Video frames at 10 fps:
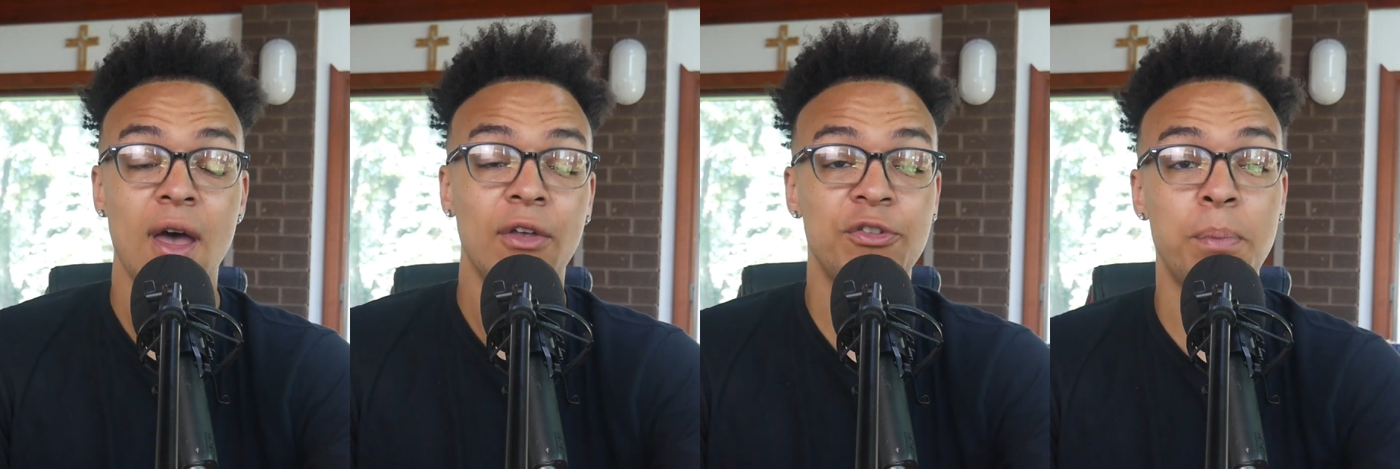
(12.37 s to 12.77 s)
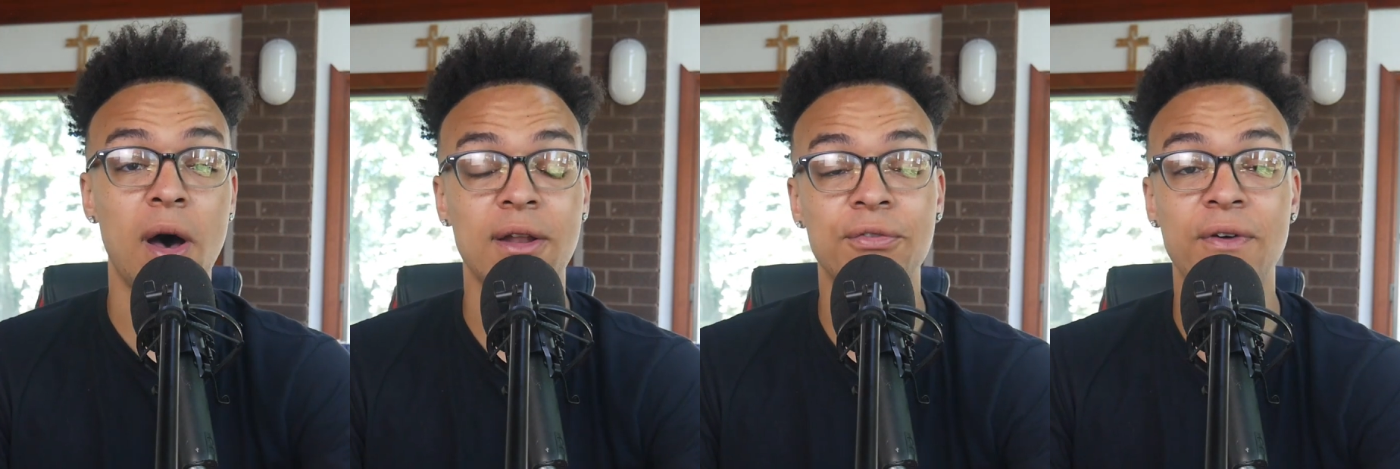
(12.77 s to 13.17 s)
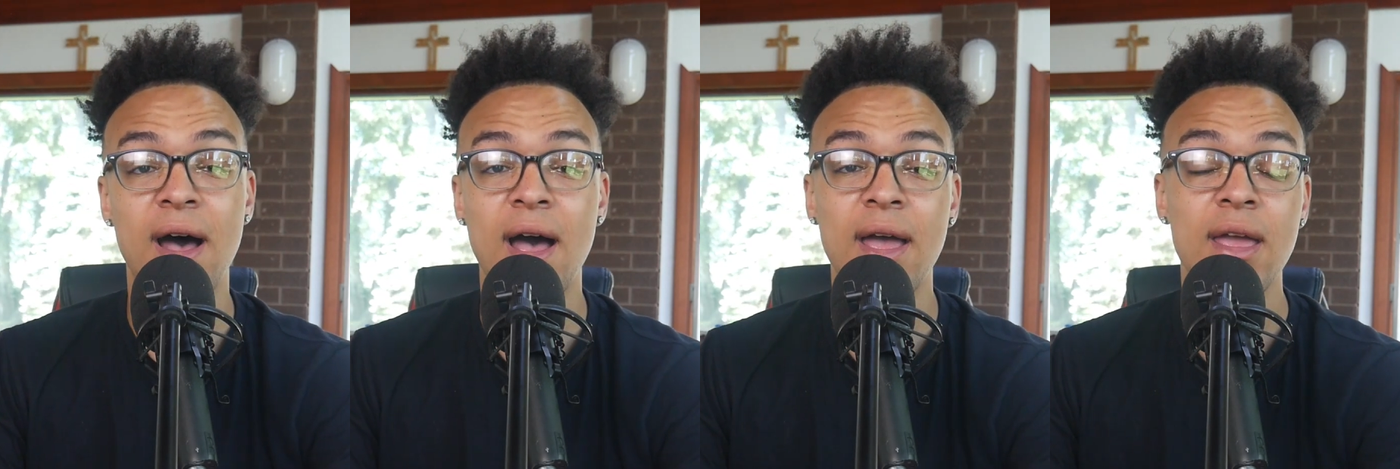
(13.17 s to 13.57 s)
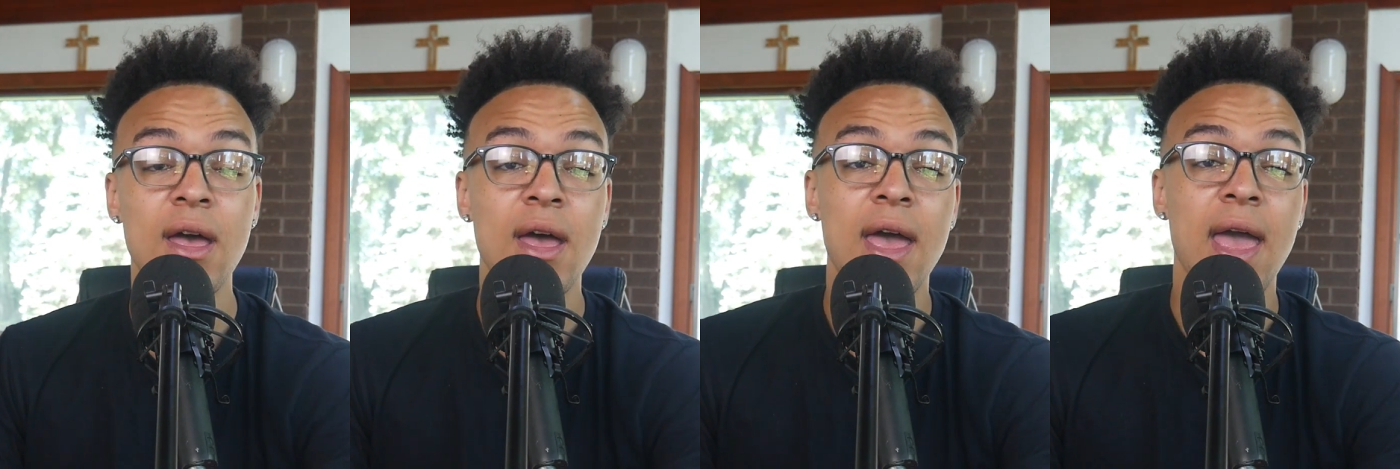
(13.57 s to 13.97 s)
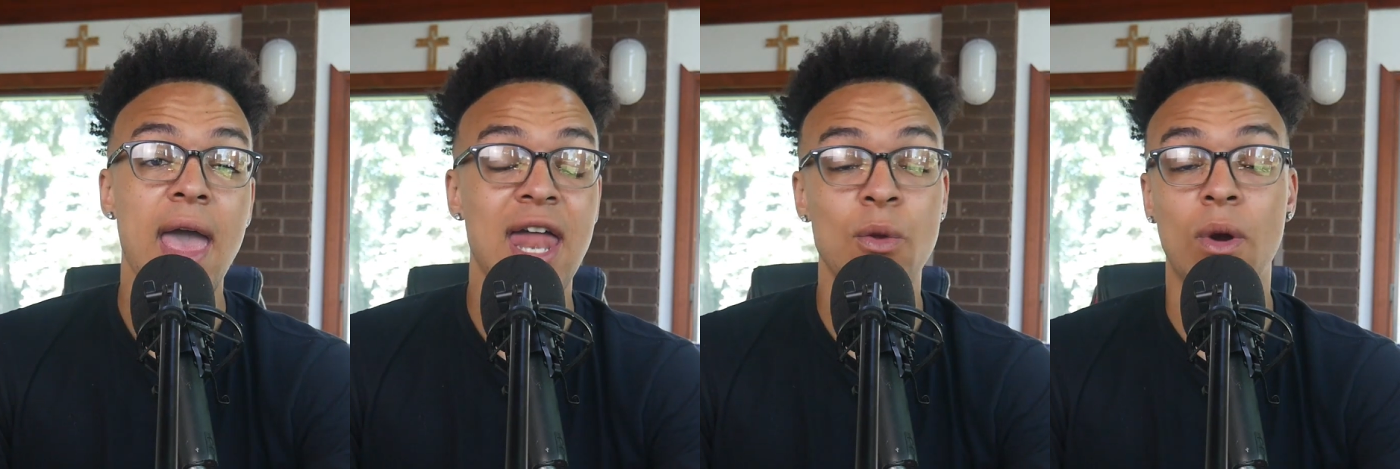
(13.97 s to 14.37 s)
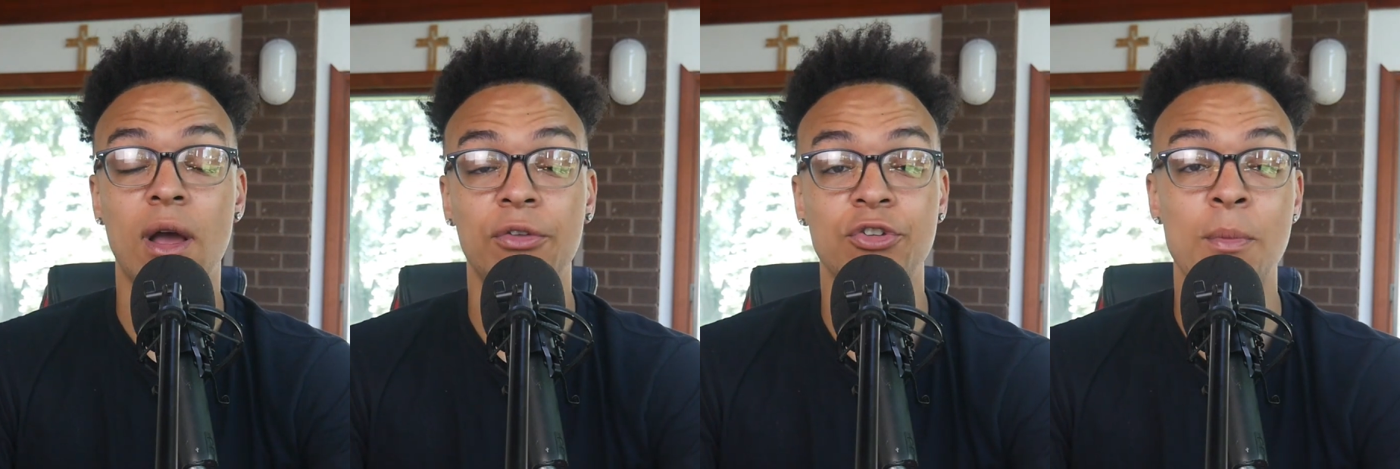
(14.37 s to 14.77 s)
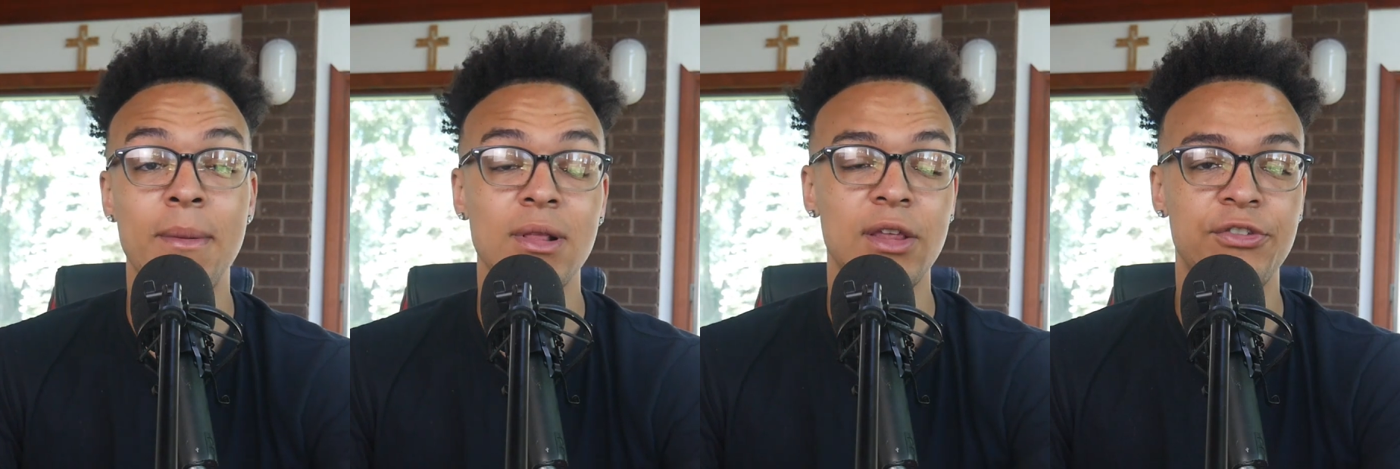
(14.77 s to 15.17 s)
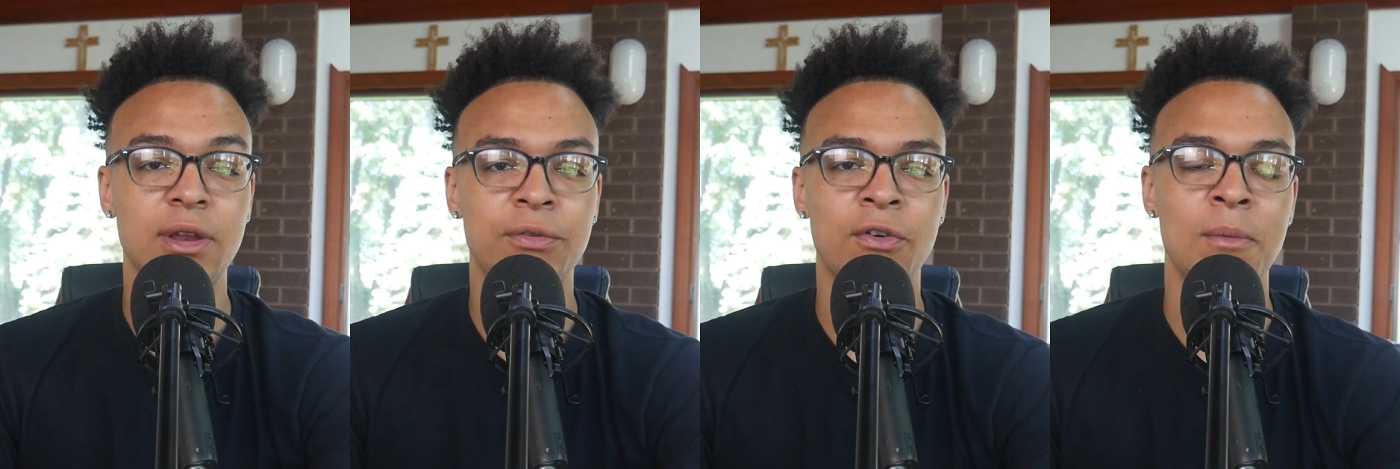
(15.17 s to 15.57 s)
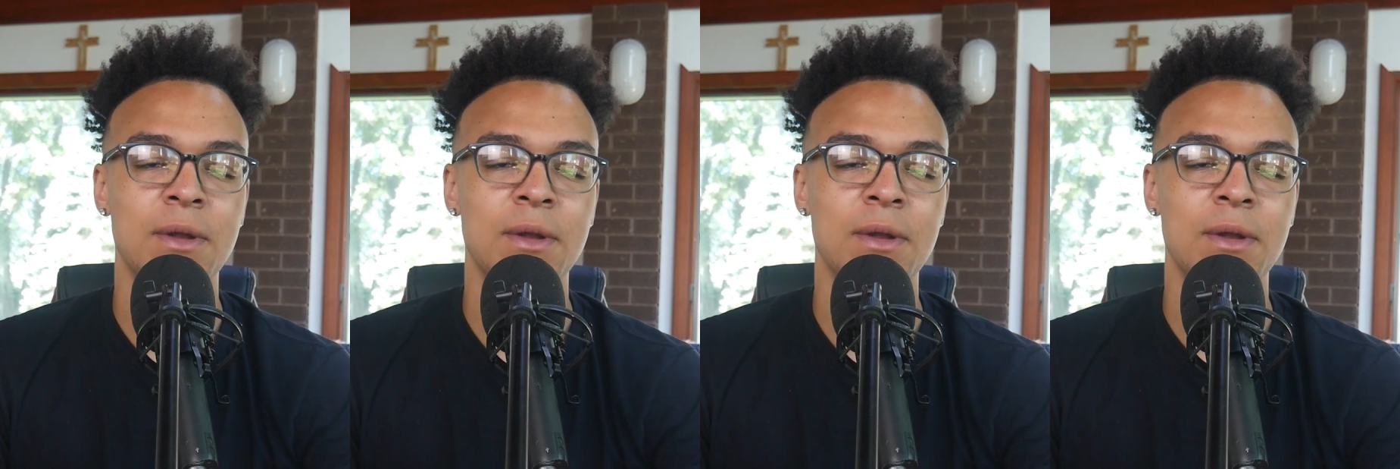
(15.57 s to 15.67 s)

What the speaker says: Spotify, anywhere else you may be listening from.